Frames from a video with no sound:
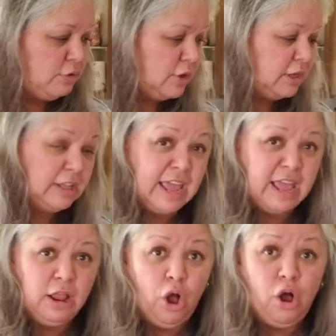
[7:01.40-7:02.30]
you're gonna lay
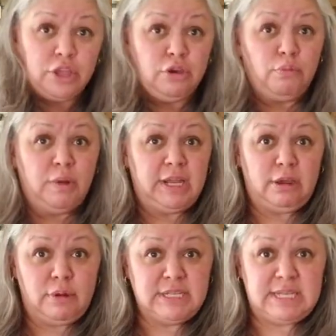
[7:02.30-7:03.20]
it on your really
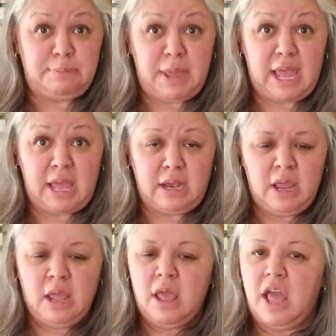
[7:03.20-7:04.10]
greasy pan,
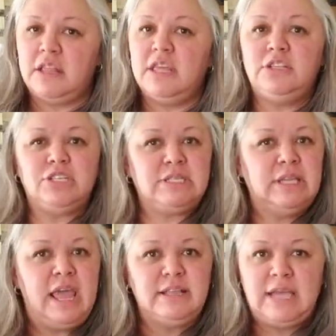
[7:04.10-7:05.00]
and then just
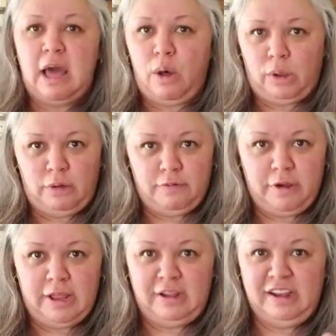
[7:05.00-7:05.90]
lay a towel over it.